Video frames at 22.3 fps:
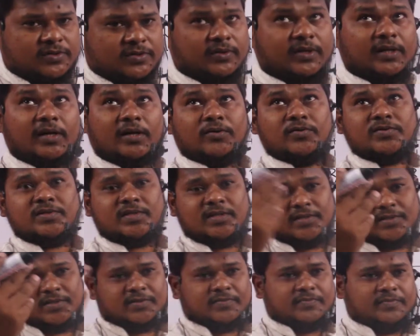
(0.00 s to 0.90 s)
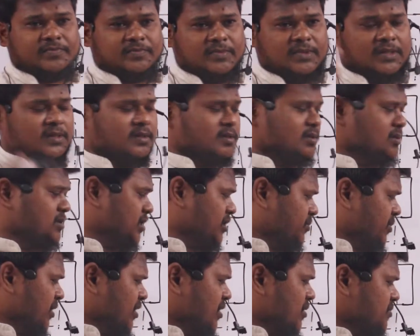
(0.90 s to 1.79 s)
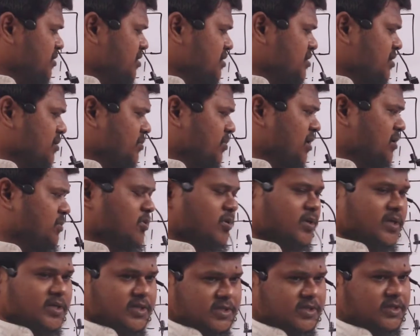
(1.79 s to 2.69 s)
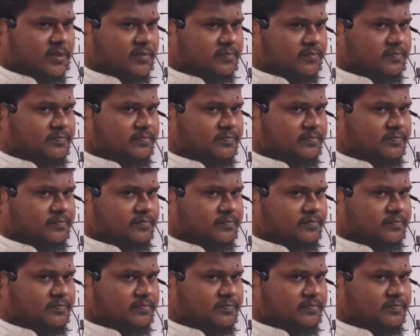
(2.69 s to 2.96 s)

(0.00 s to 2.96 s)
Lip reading: no, in our houses. That becomes the supply potential.